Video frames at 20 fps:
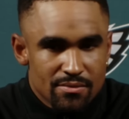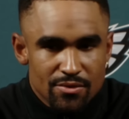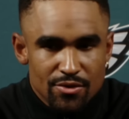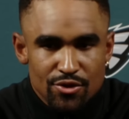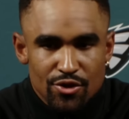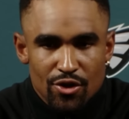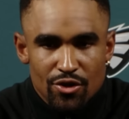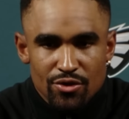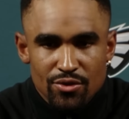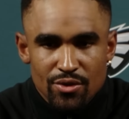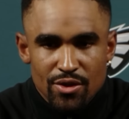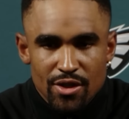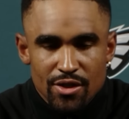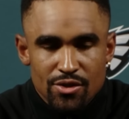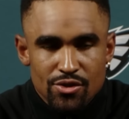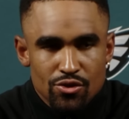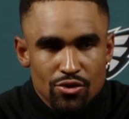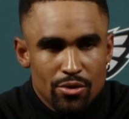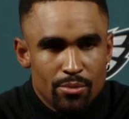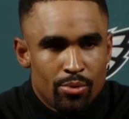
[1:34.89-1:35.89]
You know, you
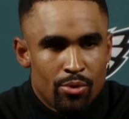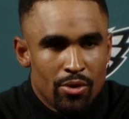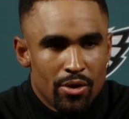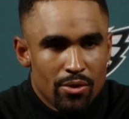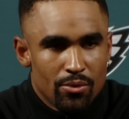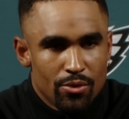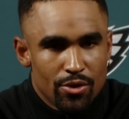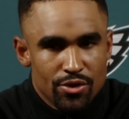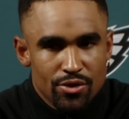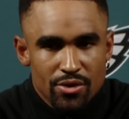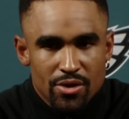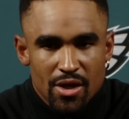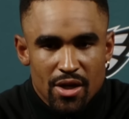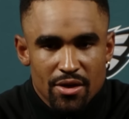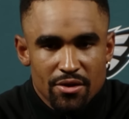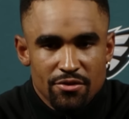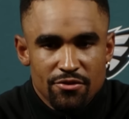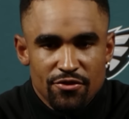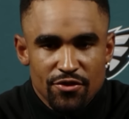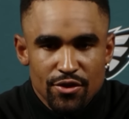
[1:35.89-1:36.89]
get to a point where you
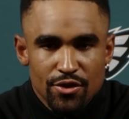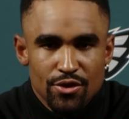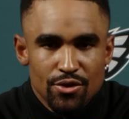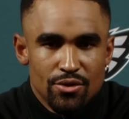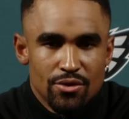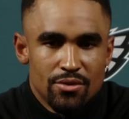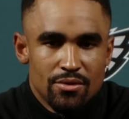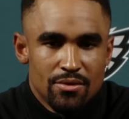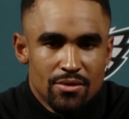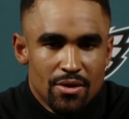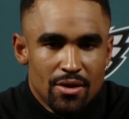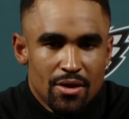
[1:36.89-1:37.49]
kind of feel,